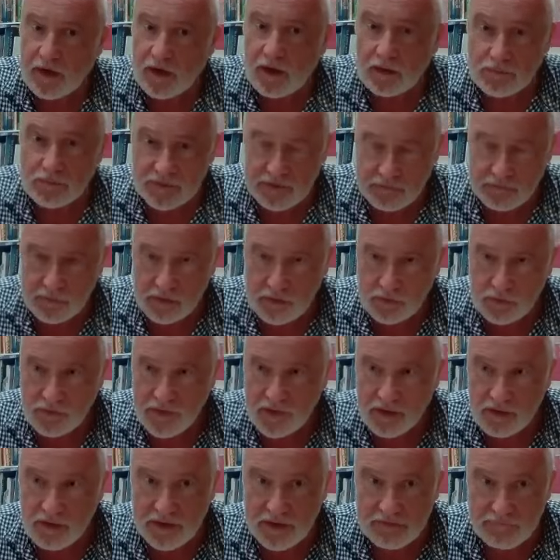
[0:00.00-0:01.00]
come through.
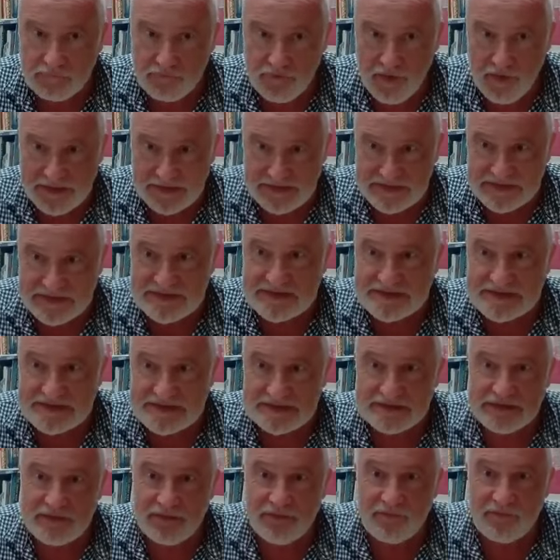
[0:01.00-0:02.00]

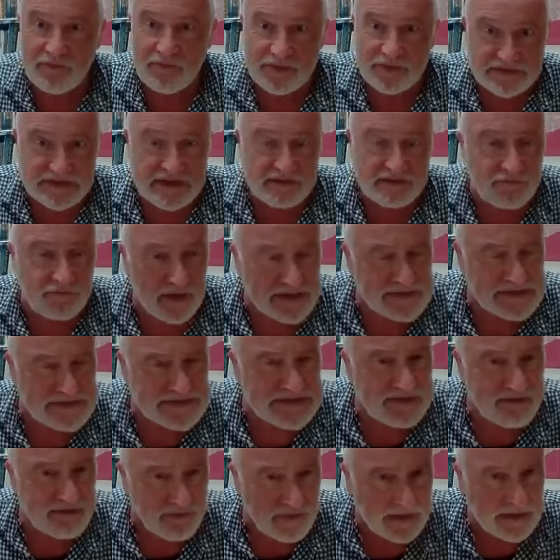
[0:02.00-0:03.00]
advanced, there's
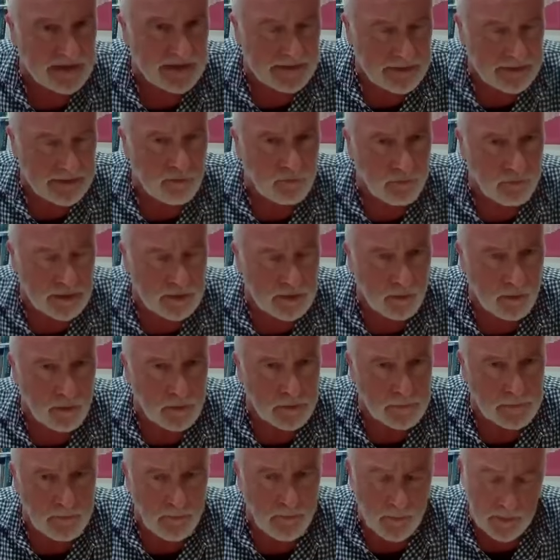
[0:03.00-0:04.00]
advanced thinking going
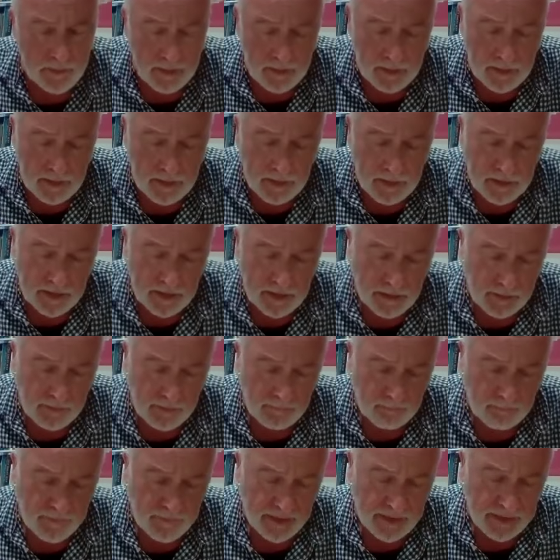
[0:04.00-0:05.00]
on.
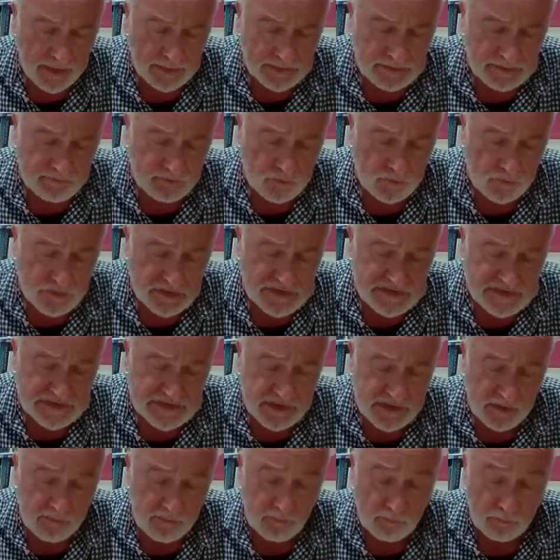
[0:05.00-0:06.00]
Um, and of
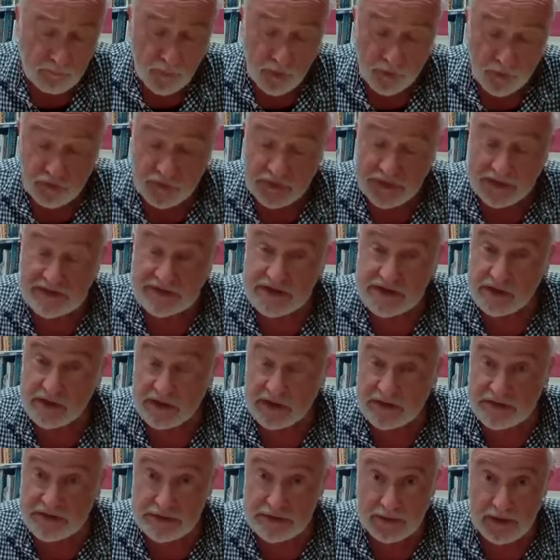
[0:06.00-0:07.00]
course, modern
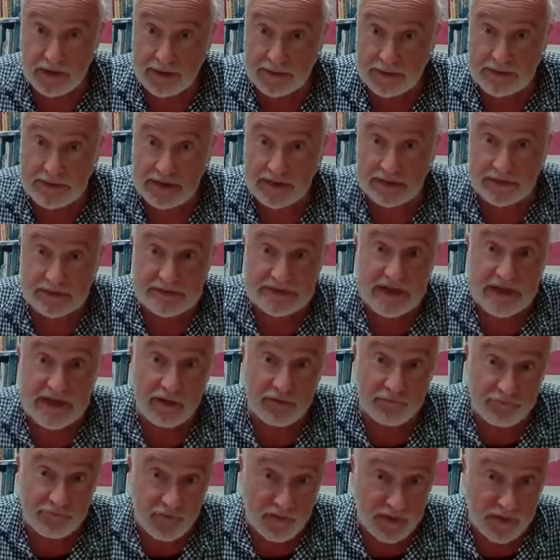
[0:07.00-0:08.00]
educational ideals
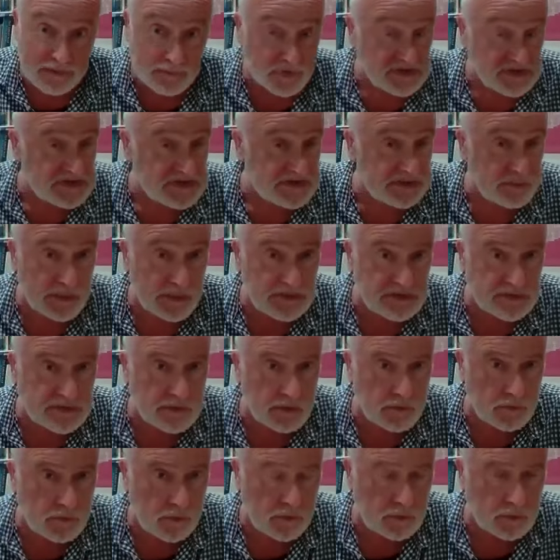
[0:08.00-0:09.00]
have very much
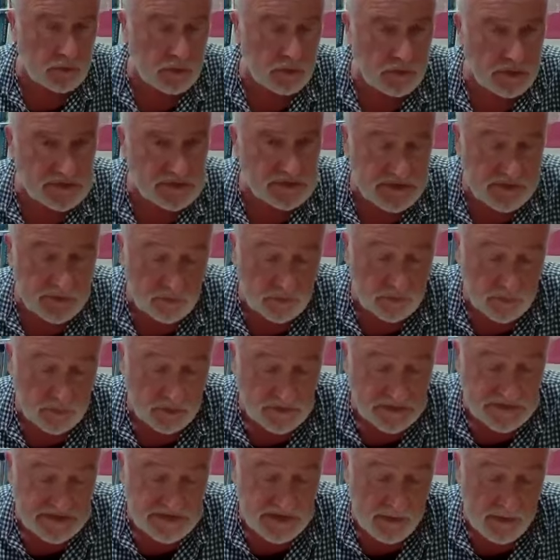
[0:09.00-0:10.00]
switched across
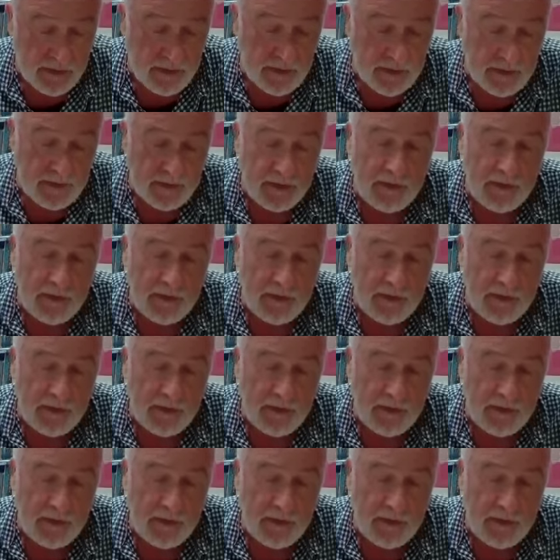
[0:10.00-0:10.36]
towards